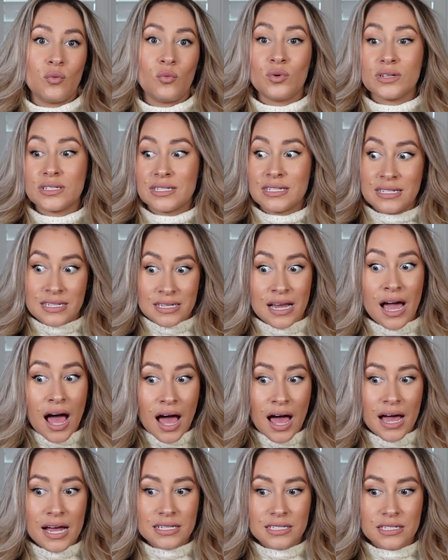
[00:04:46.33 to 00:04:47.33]
was
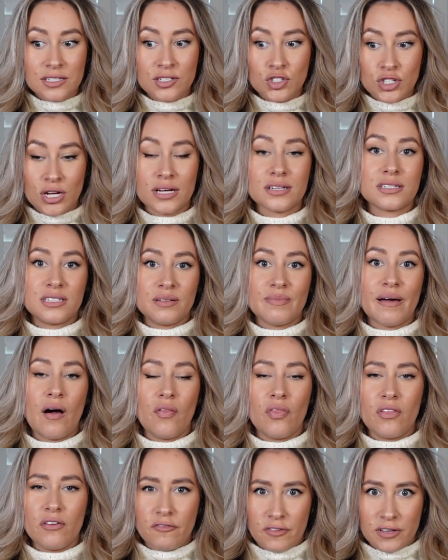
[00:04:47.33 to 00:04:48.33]
not just
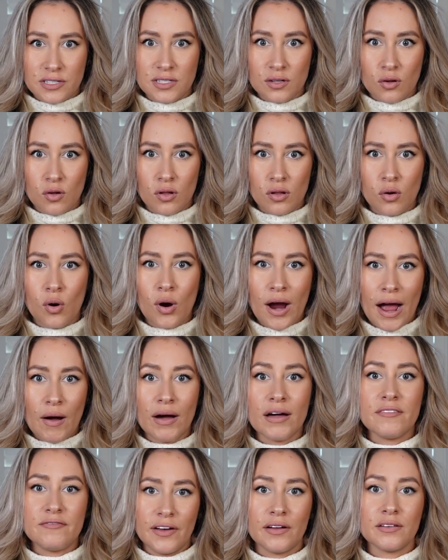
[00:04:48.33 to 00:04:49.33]
about the physical or how
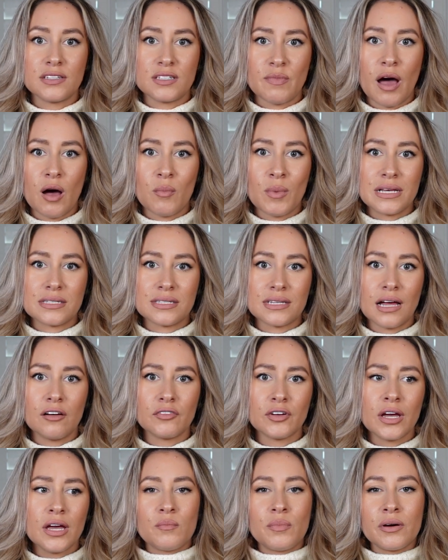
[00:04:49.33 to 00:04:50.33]
I felt about
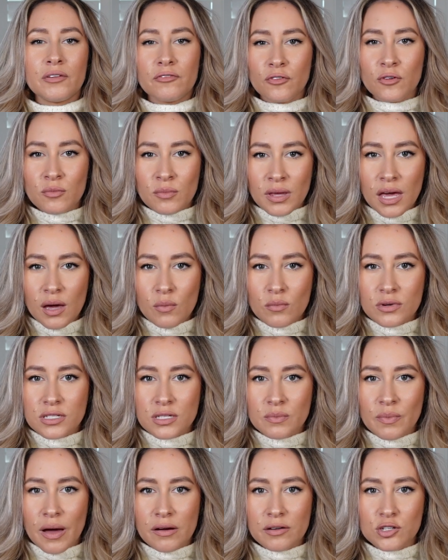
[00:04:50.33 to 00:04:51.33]
myself, but for me, it was
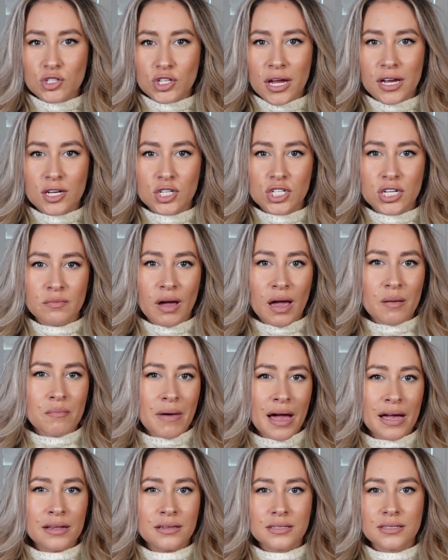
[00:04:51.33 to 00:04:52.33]
about changing my
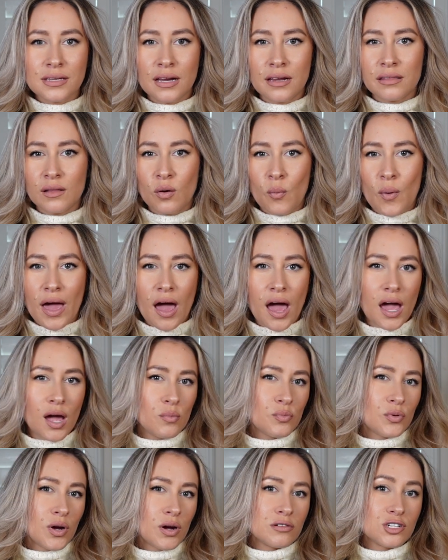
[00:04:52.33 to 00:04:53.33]
mindset and the way I
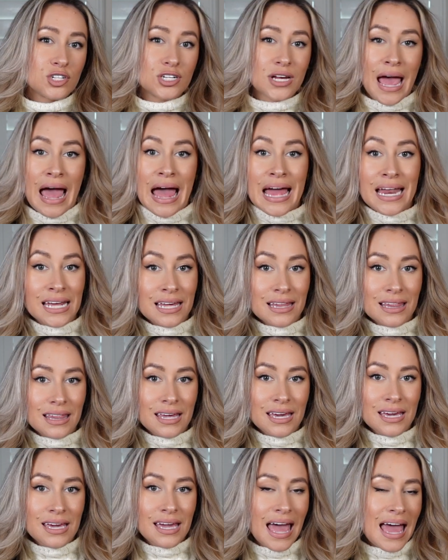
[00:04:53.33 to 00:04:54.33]
approached
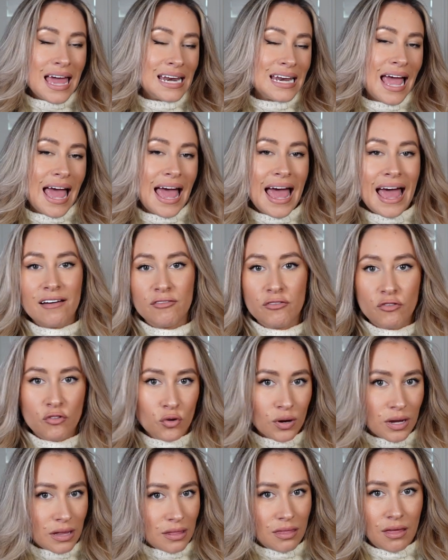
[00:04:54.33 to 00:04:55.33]
anything and
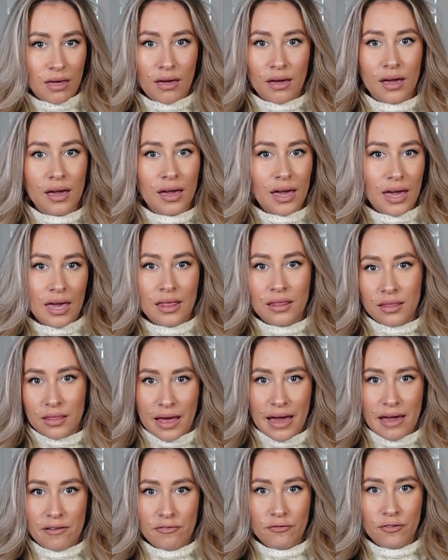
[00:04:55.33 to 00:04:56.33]
everything in
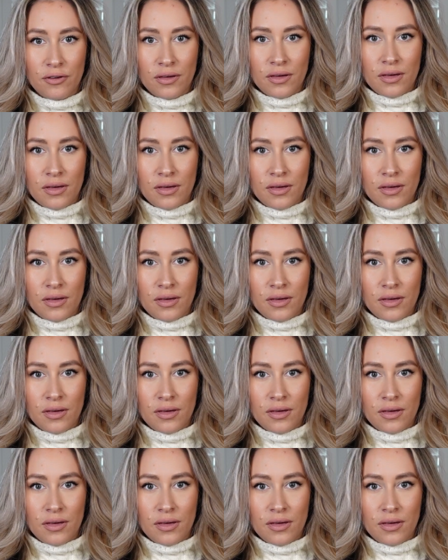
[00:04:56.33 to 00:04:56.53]
life.